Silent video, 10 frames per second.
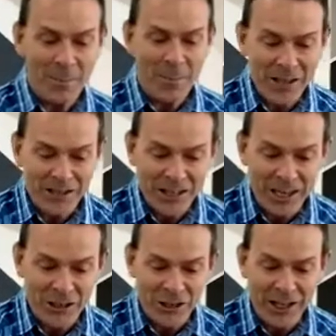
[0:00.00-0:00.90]
Pets
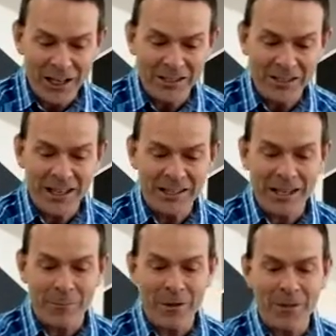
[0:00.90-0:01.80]
get jealous. It's
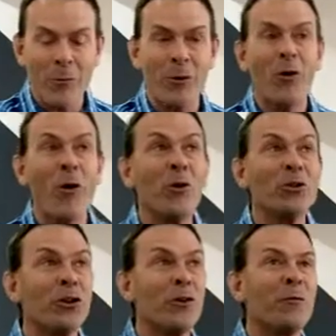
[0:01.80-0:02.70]
something that we all
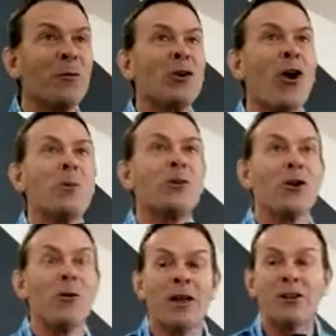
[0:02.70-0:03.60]
do from time to
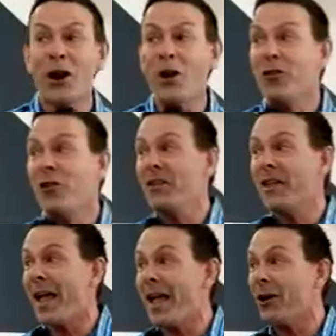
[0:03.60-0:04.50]
time. Now, don't think
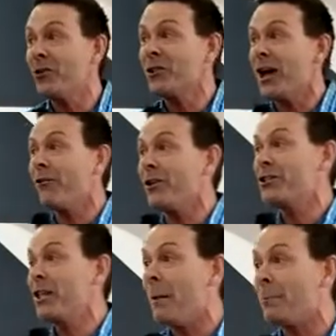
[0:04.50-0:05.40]
that adults are
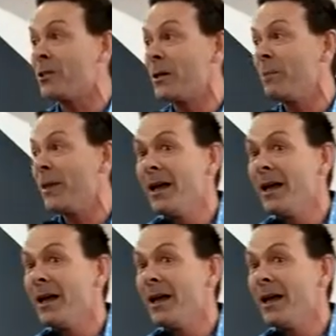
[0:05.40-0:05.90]
exempt.